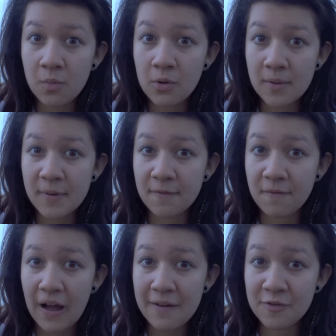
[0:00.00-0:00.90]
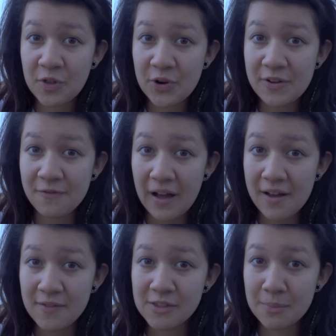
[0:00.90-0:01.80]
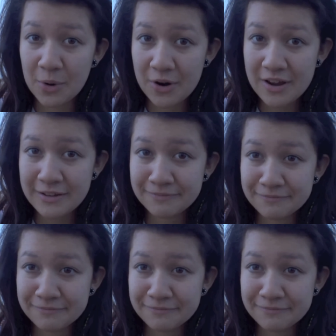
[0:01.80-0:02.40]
woke up at 5:35 in the morning.